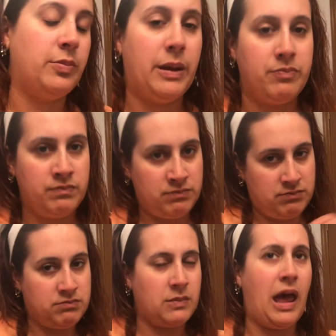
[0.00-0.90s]
or my
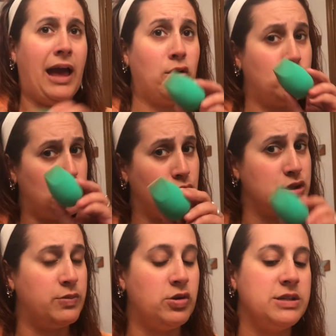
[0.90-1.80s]
Eco
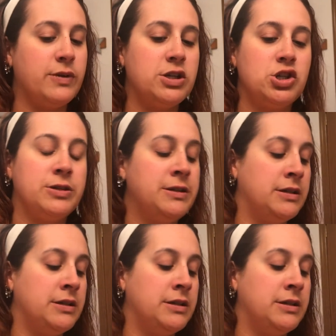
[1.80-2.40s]
Tools beauty sponge.